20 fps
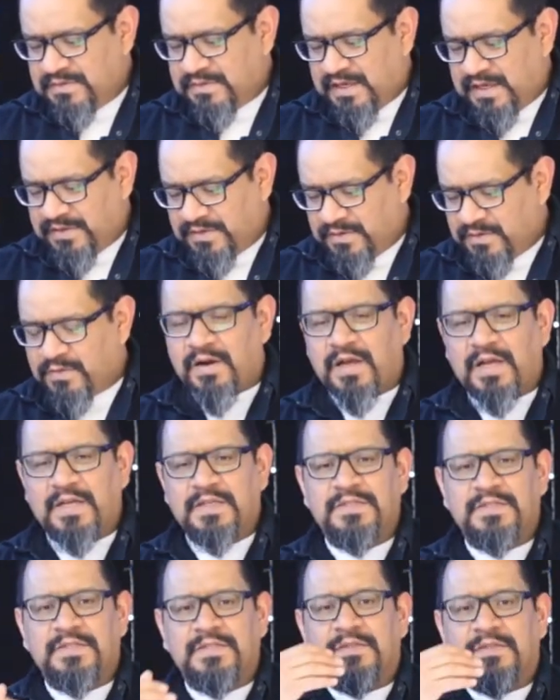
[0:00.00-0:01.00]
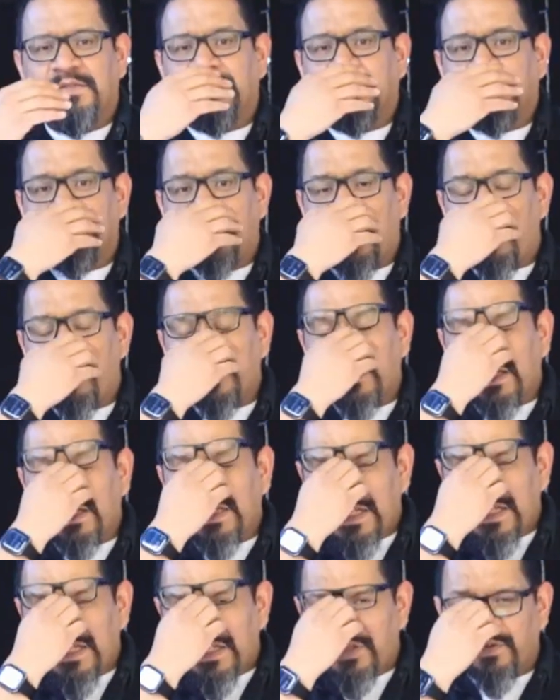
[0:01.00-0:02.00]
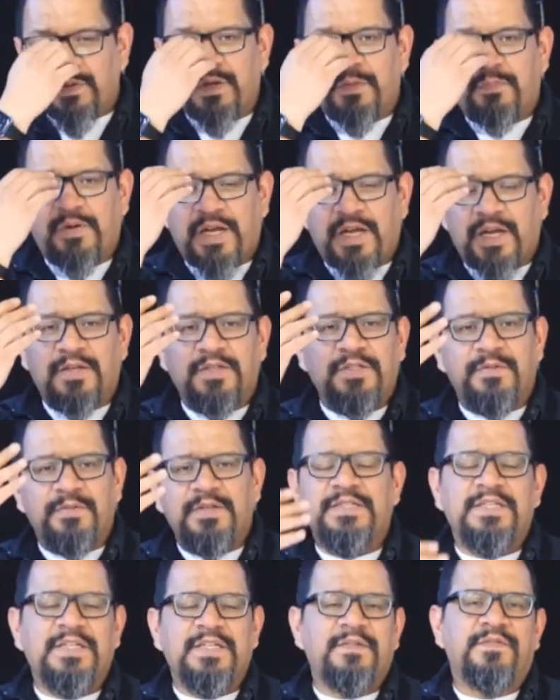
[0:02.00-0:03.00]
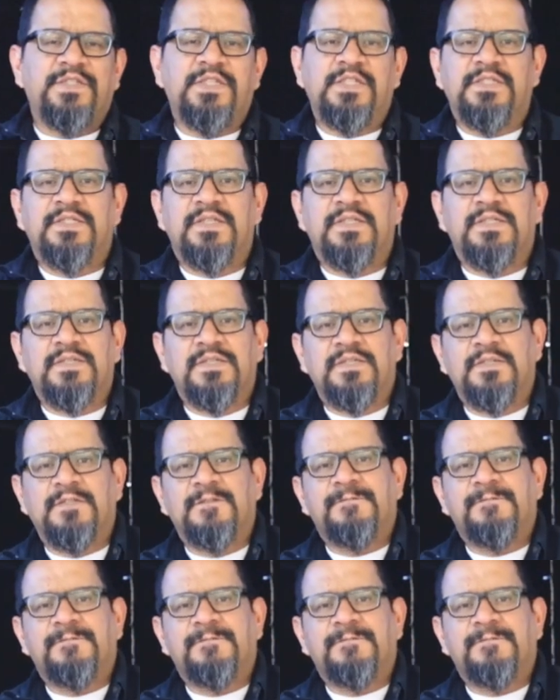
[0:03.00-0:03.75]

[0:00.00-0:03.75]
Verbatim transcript: at the cross, I want to lead you in a prayer to receive Jesus.